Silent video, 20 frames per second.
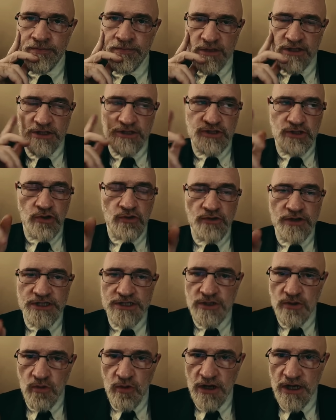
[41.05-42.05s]
But there's no
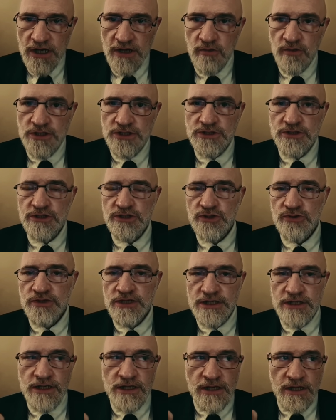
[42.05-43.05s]
reason why we should
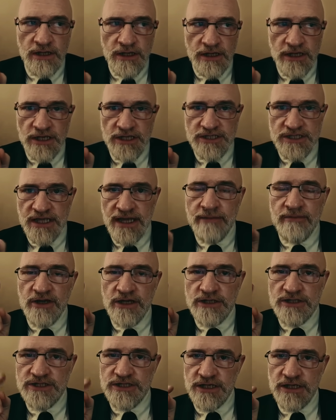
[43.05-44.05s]
treat
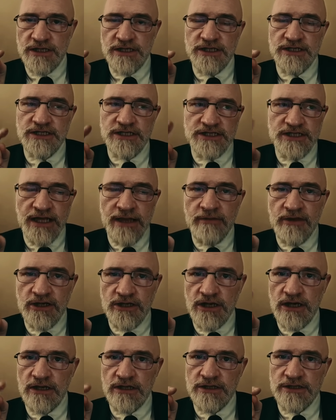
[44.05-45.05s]
Islamic studies,
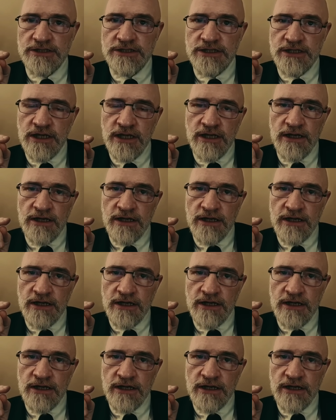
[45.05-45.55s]
Islamic knowledge,